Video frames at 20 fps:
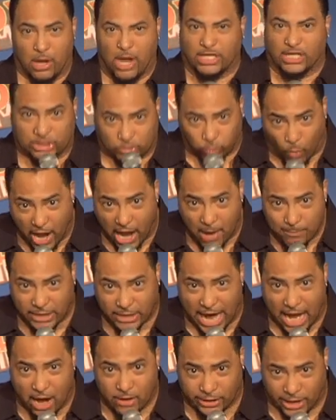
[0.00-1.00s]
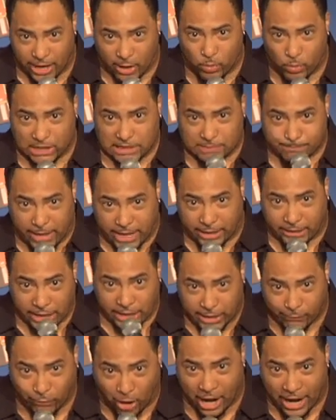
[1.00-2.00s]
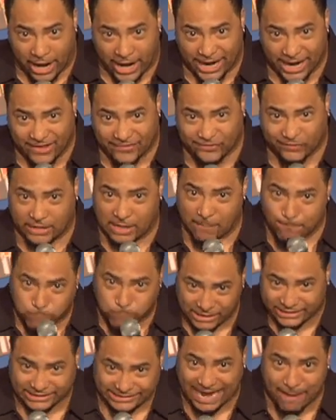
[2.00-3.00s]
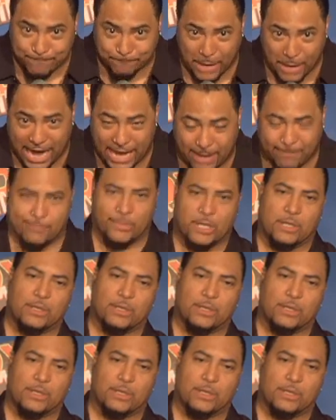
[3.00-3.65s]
He swam down there with his big Negro hands and he bust that pipe.